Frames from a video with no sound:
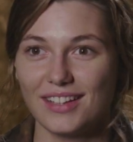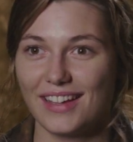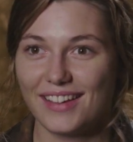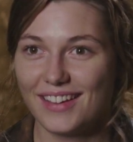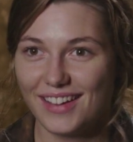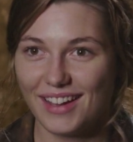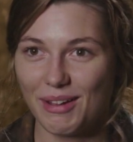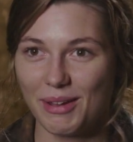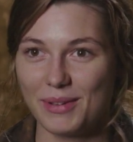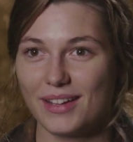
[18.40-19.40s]
like
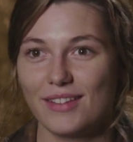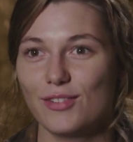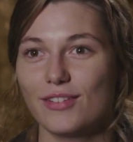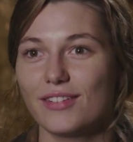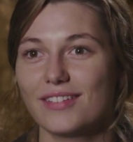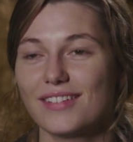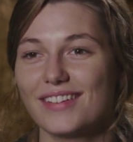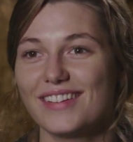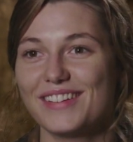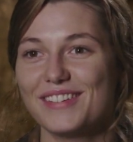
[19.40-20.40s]
i mean i never
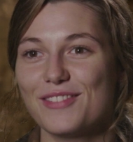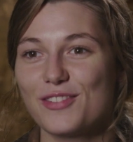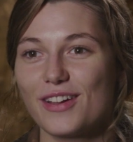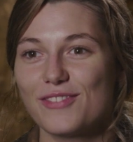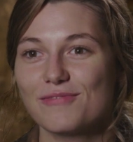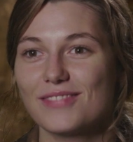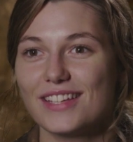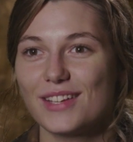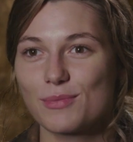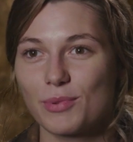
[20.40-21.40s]
never have
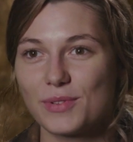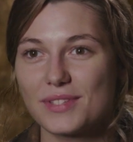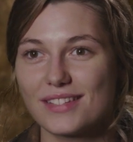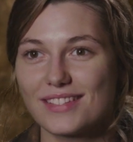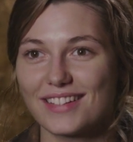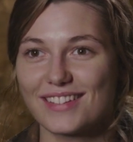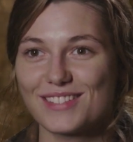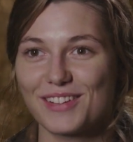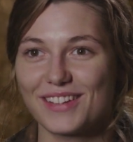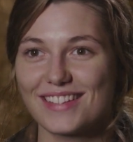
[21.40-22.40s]
any experiences like
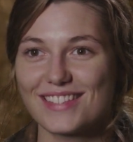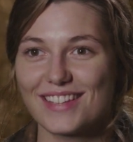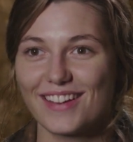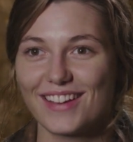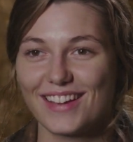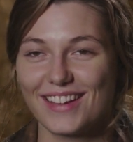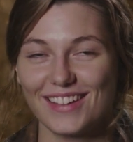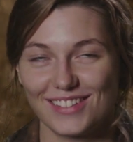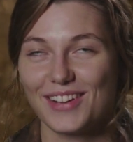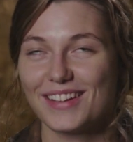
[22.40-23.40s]
this so it's uh,
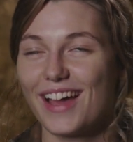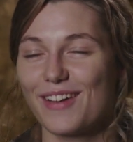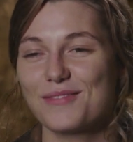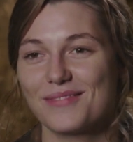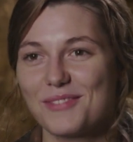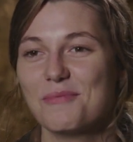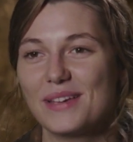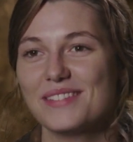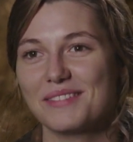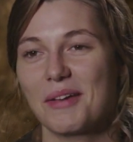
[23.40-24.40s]
it's great i have
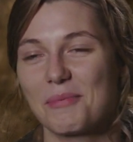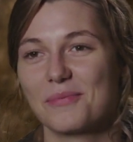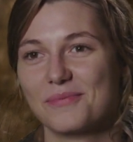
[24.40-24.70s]
amazing time